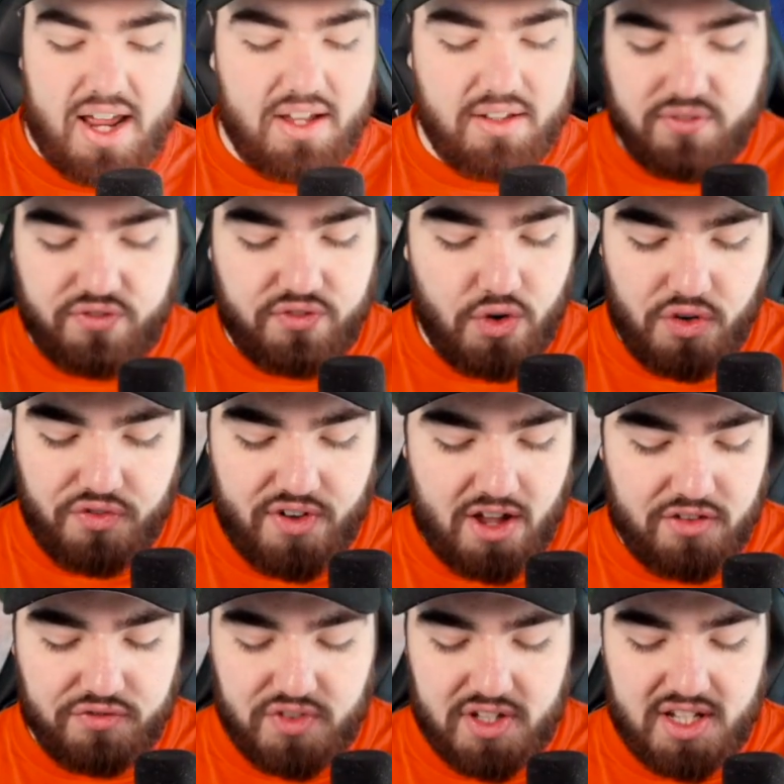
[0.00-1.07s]
like 4 or
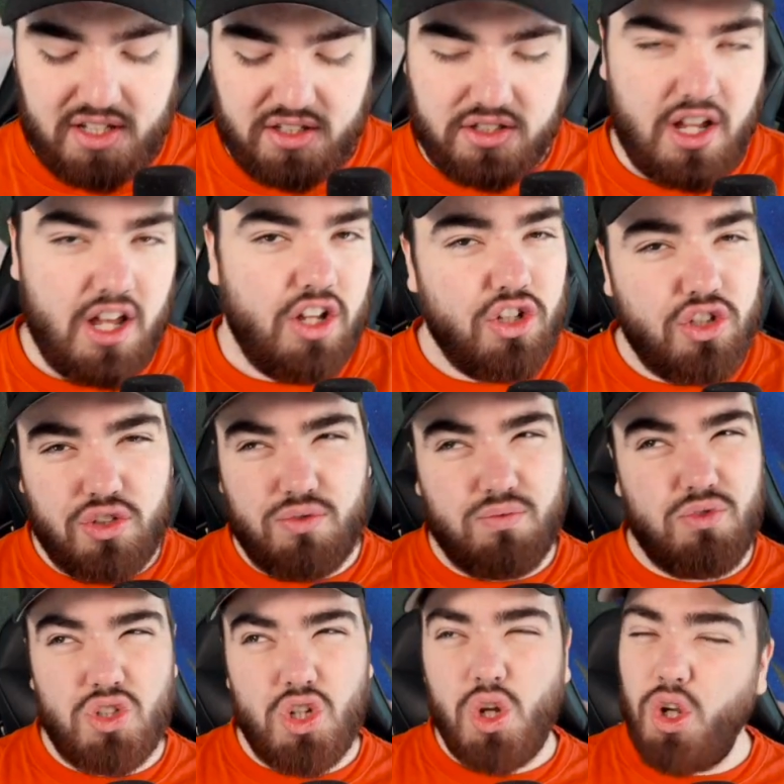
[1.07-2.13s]
5 Vs,
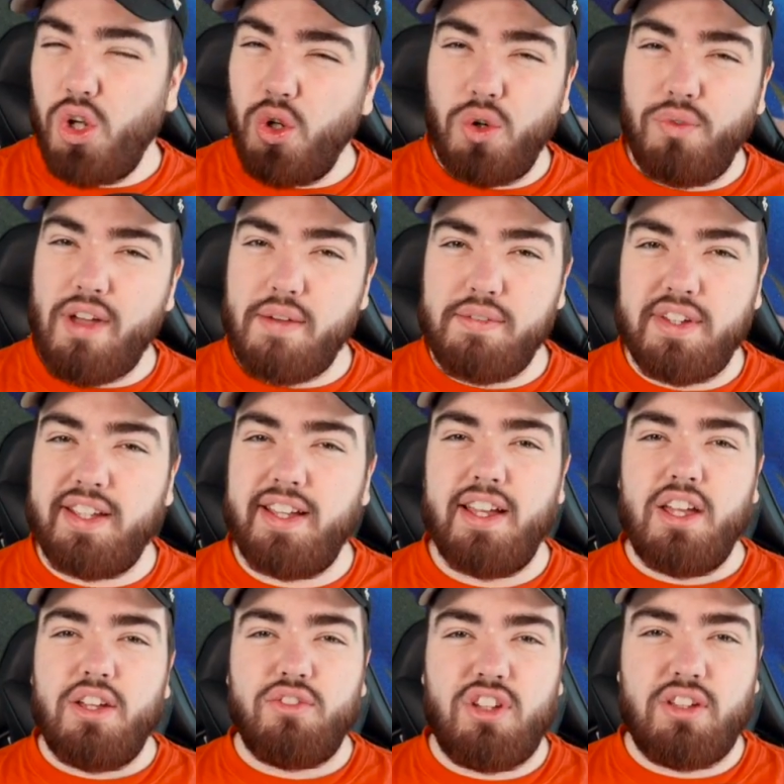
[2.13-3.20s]
2 maybe
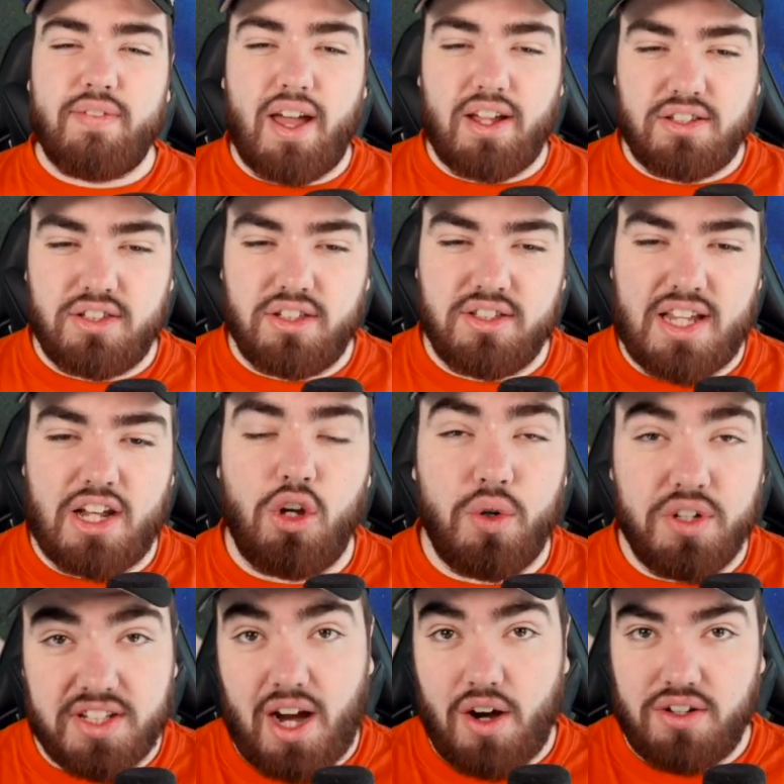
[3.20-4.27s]
VMAXs, and
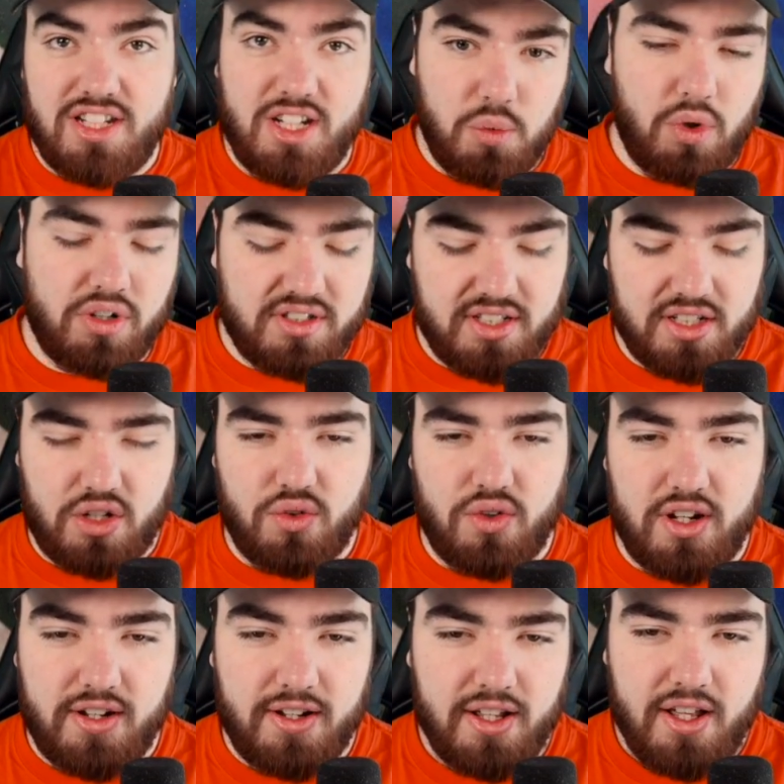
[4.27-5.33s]
always guaranteed 1 secret
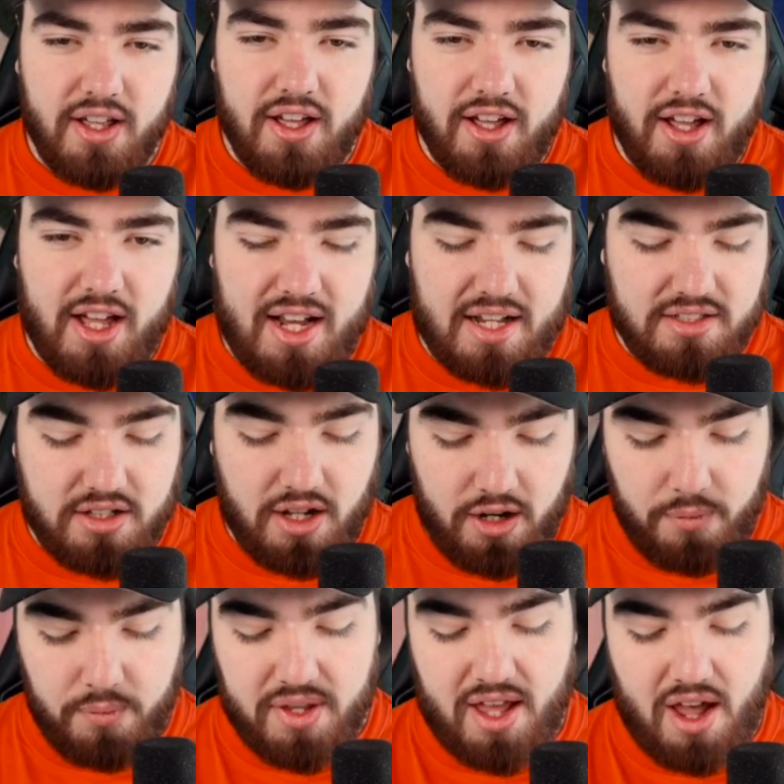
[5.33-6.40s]
rare. Let's
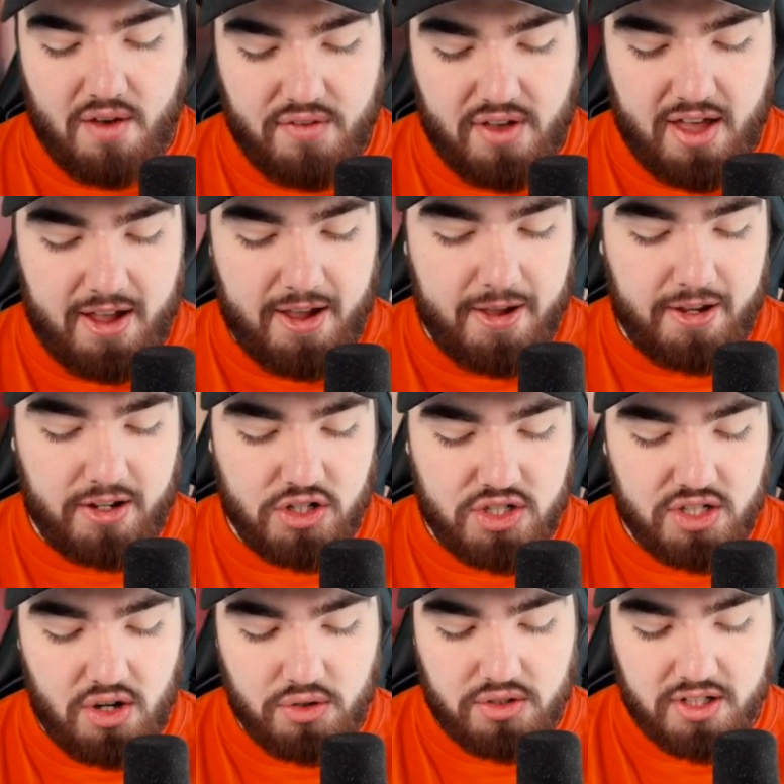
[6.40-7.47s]
go. We have a
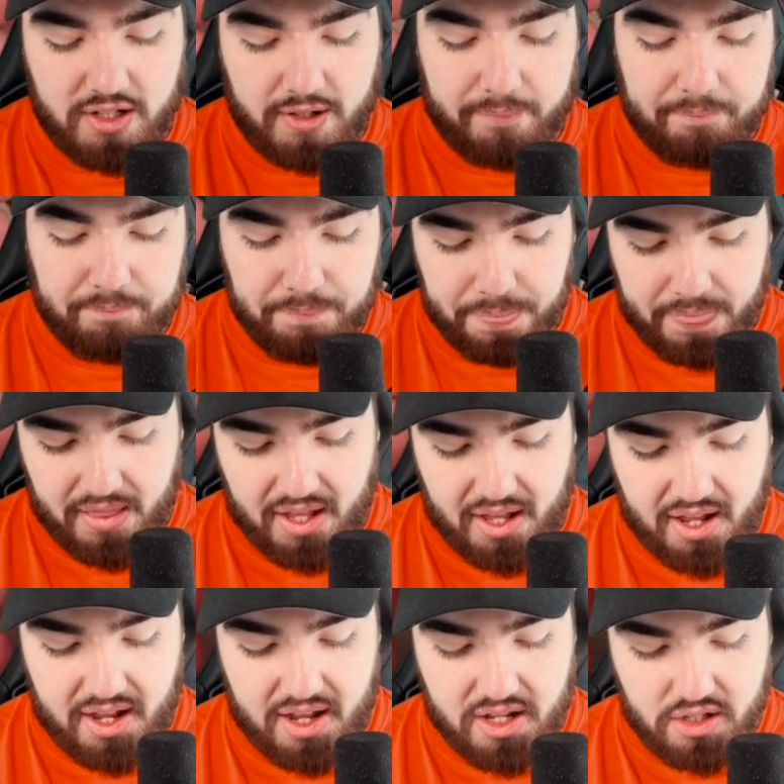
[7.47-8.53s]
Shinotic,
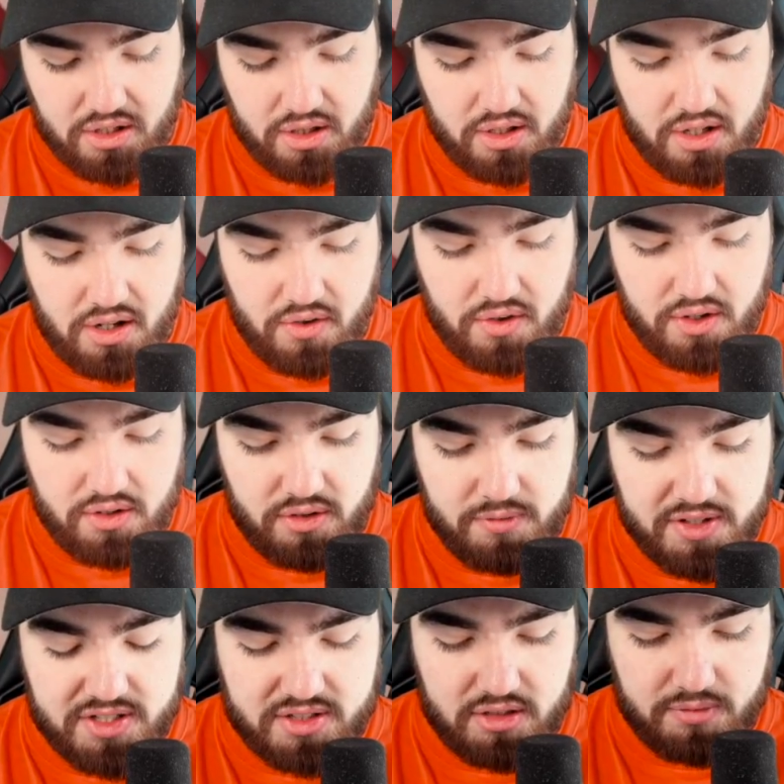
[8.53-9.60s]
a Galarian
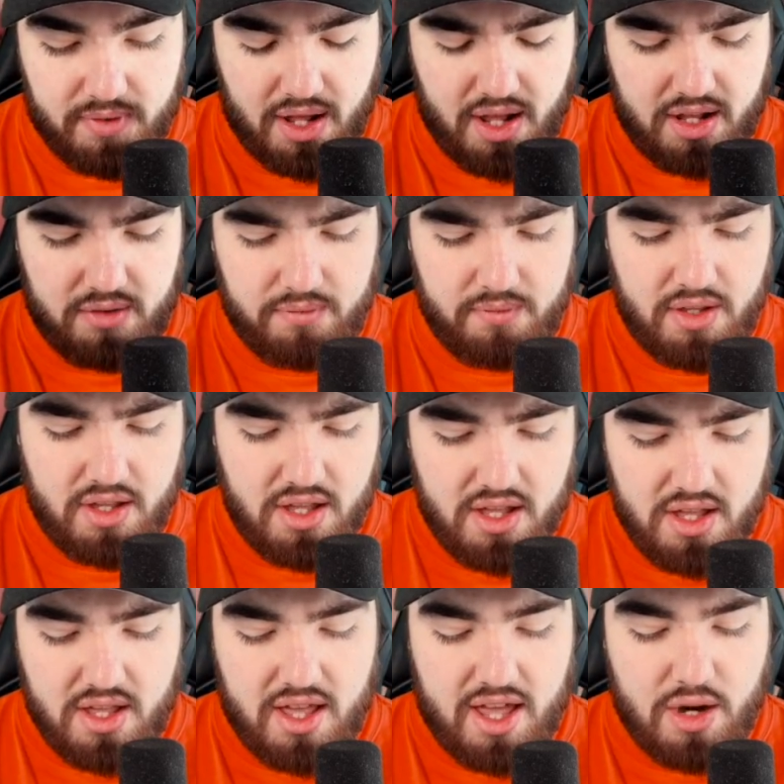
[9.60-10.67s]
Mr. Mime,
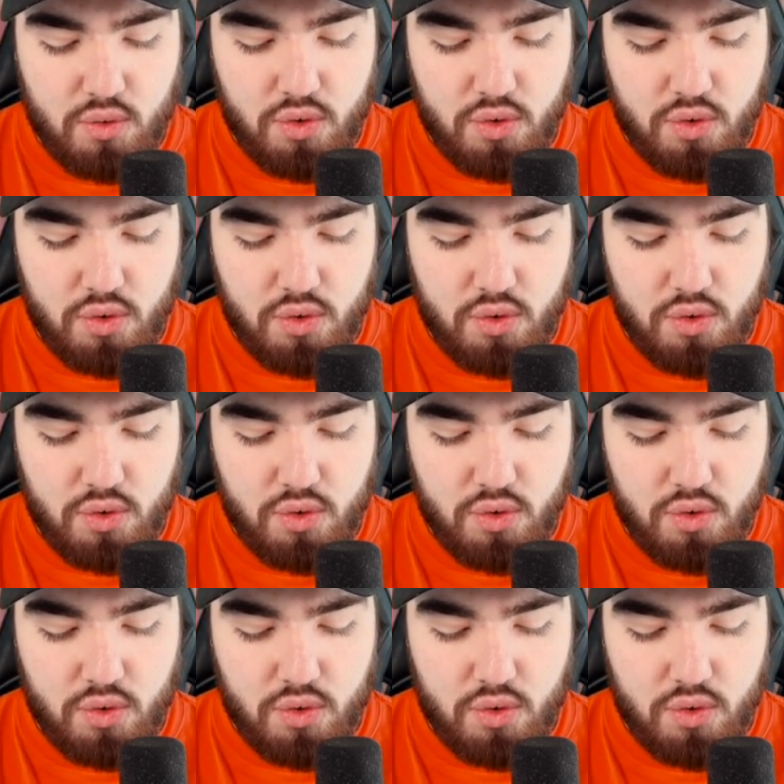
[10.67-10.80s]
a